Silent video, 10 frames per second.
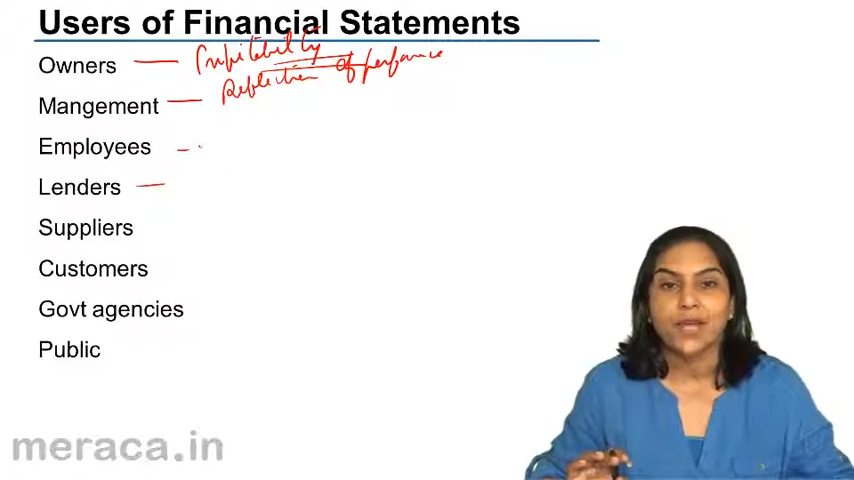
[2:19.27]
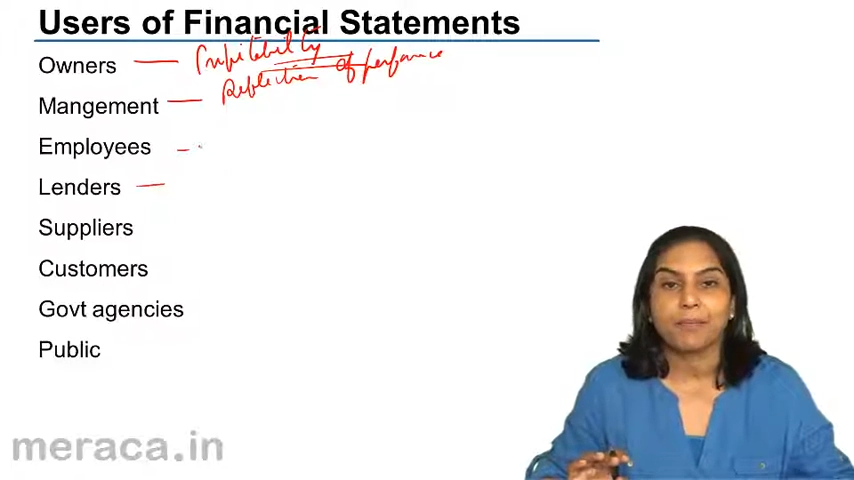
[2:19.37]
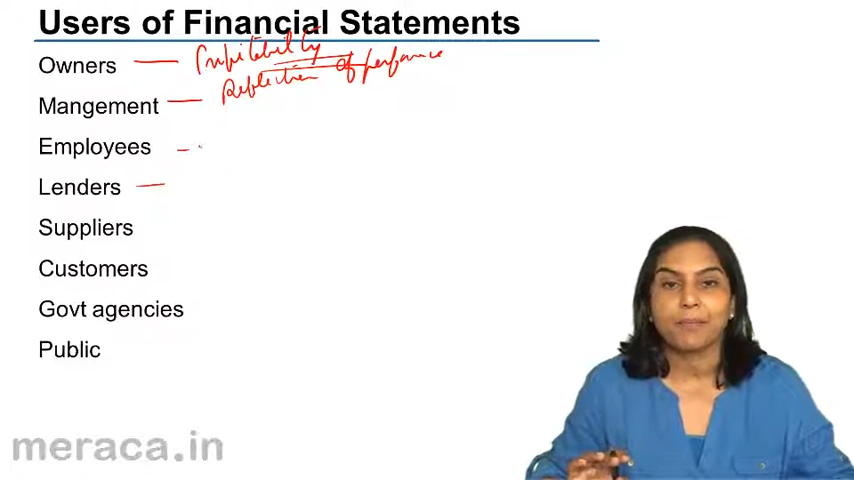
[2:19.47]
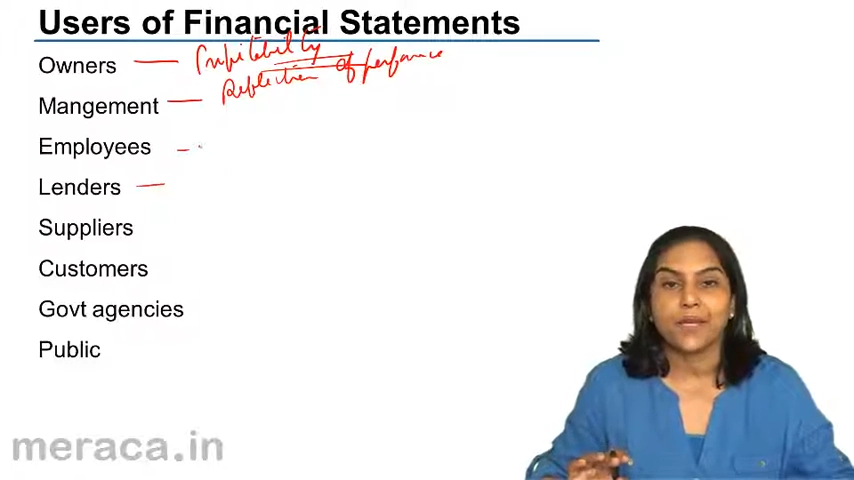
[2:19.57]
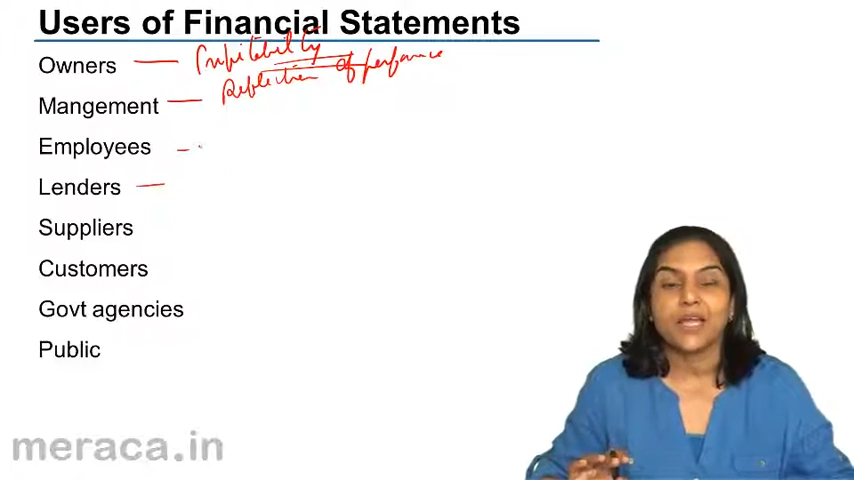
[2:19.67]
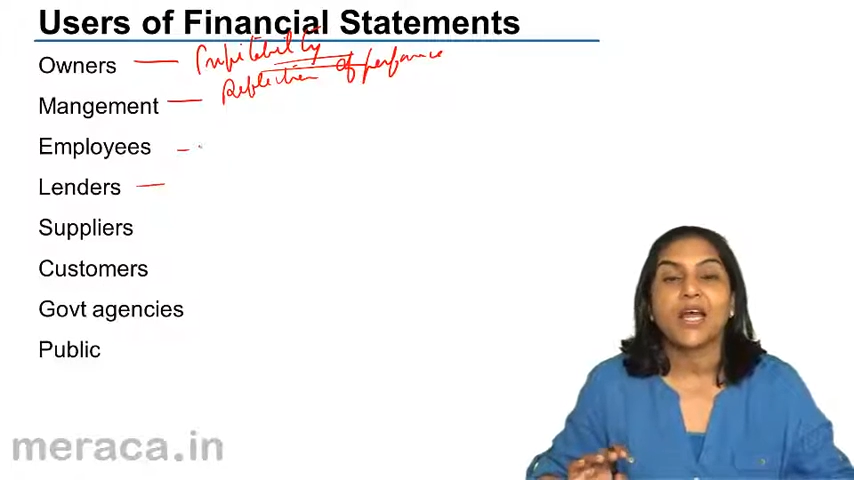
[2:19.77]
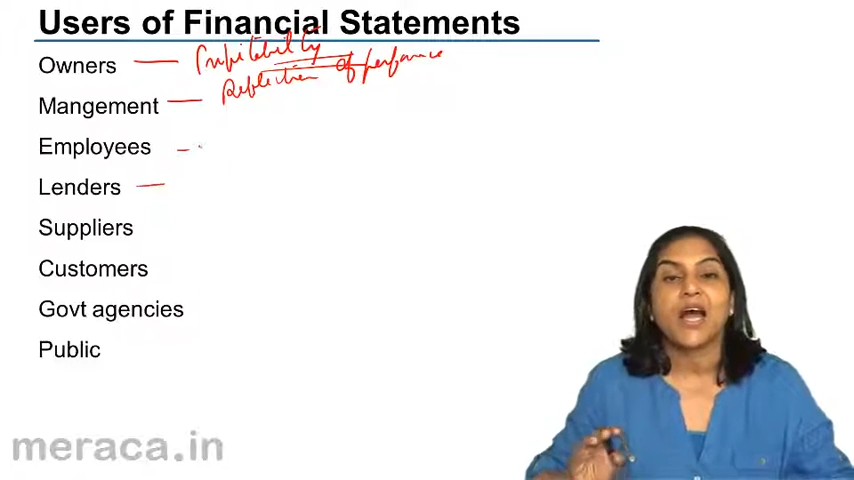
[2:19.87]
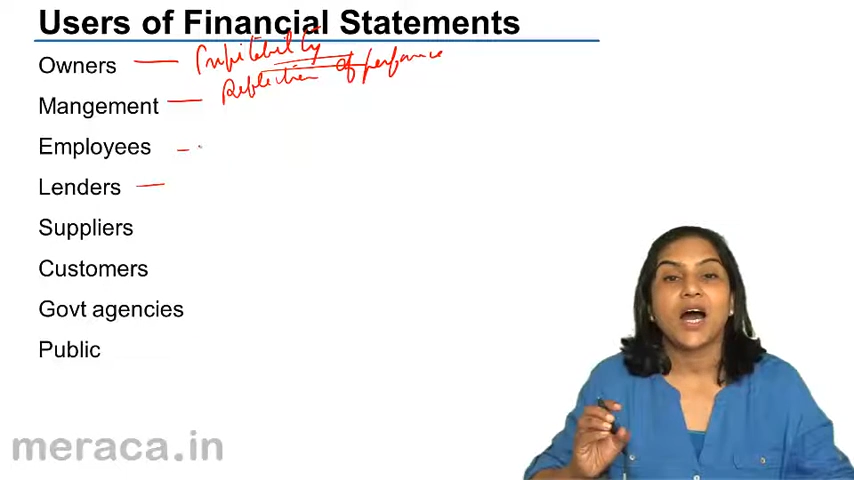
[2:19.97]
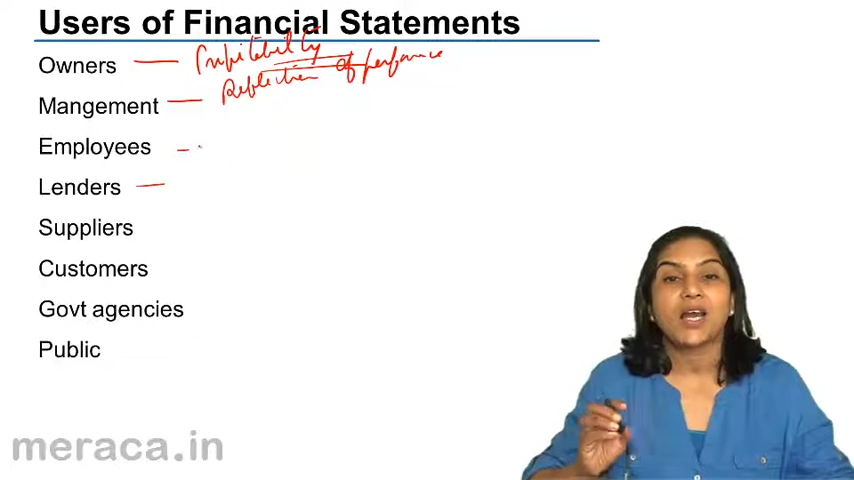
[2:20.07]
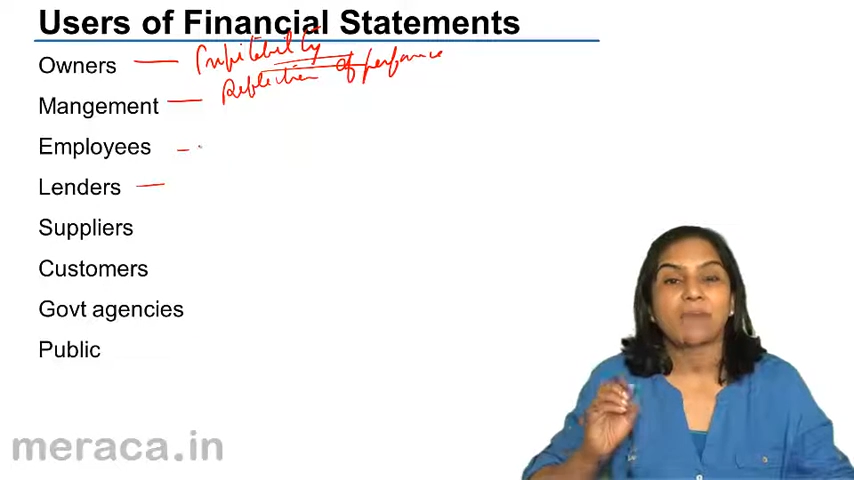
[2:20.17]
company
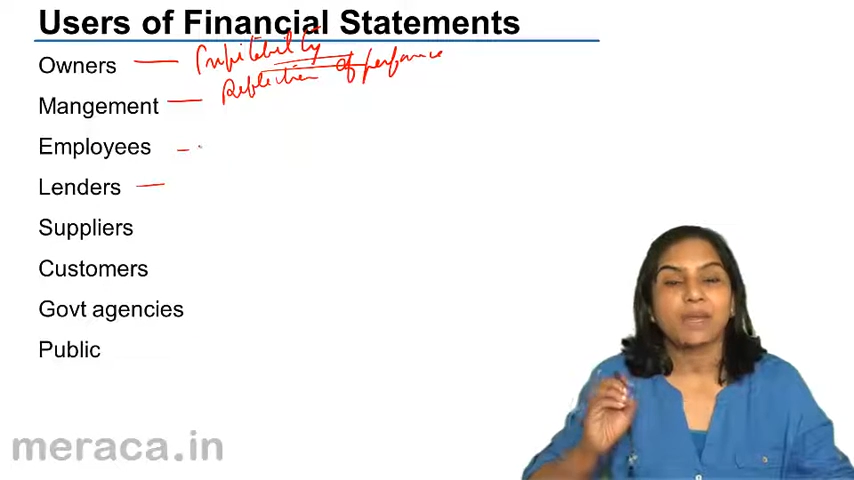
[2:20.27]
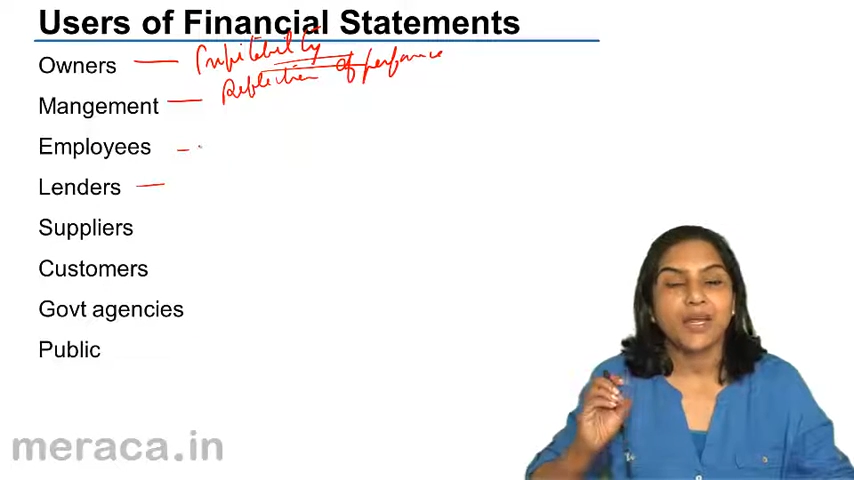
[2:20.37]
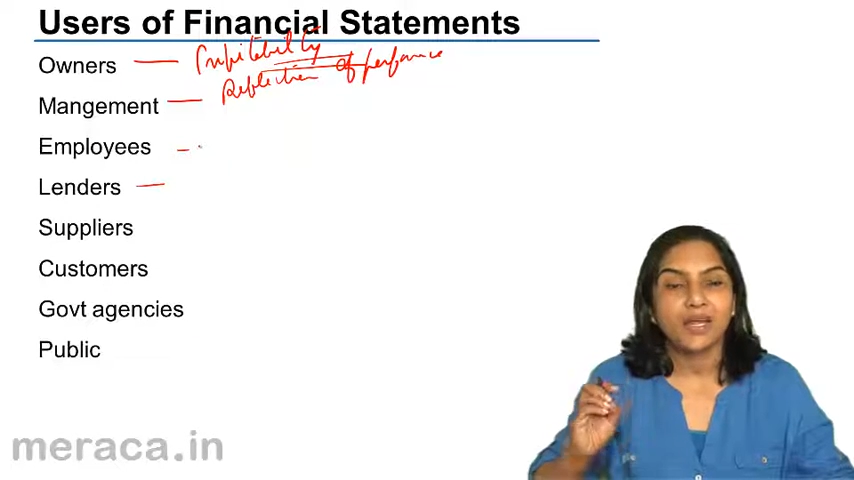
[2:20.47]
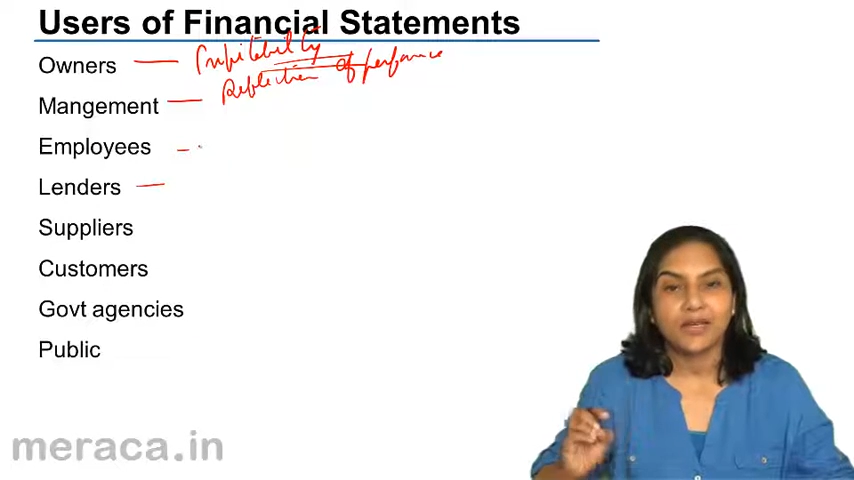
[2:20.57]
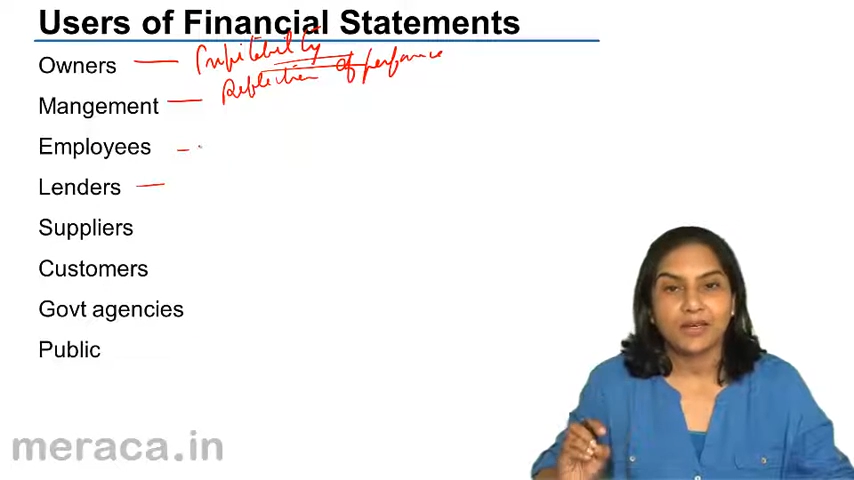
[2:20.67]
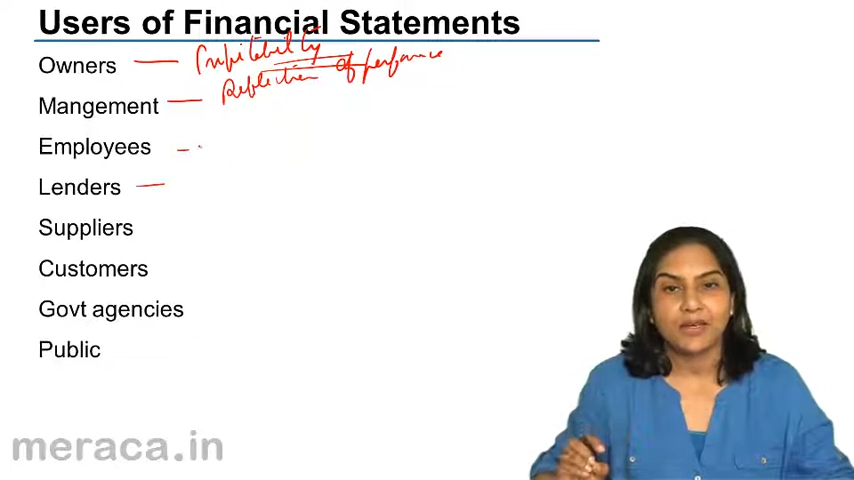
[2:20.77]
are being